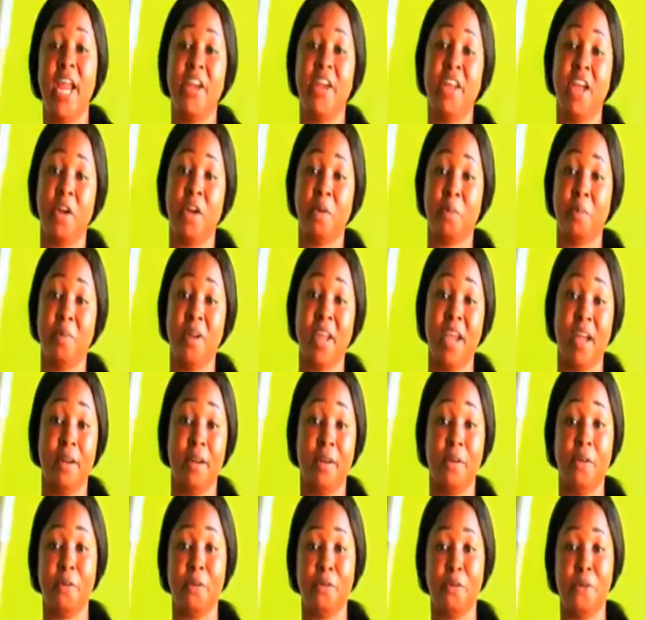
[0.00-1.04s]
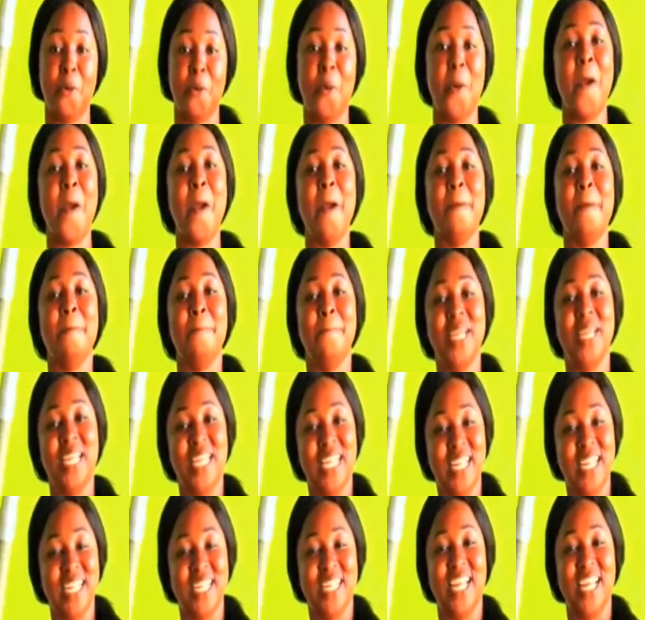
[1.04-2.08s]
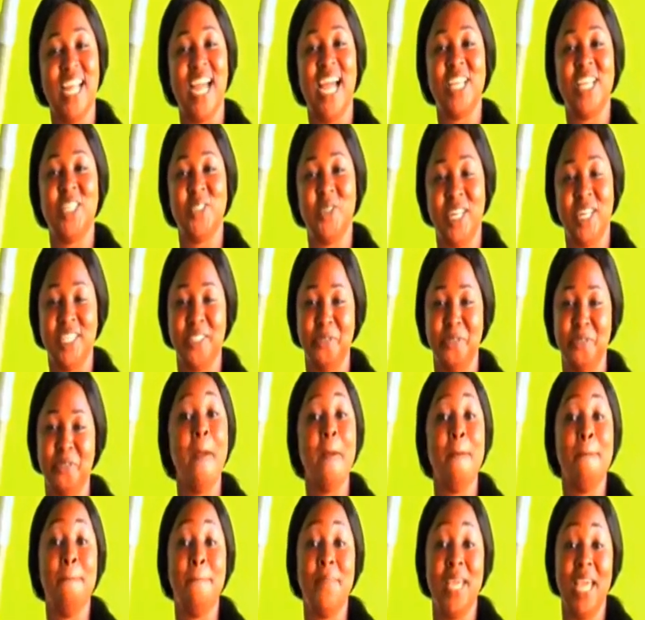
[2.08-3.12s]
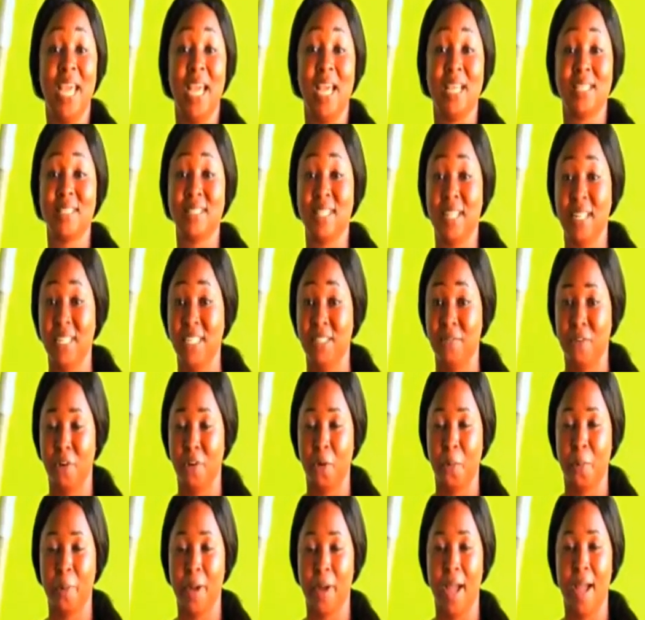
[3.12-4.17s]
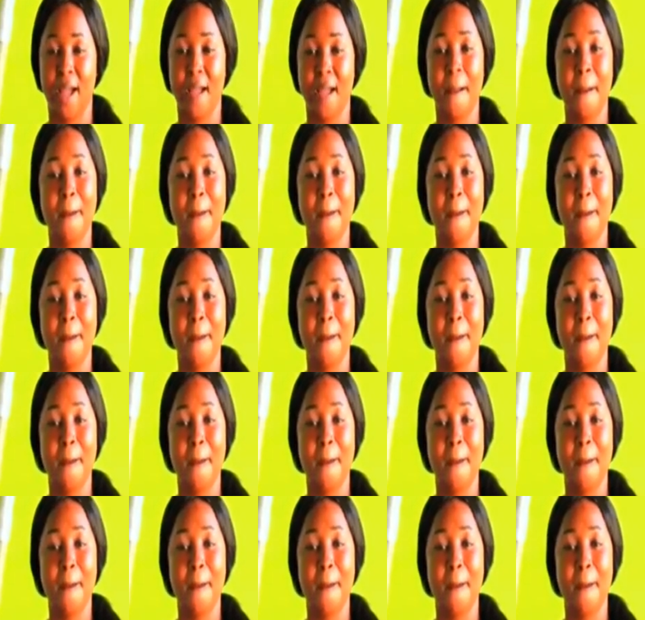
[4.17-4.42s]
And you are not going to be a doctor. I am estate developer.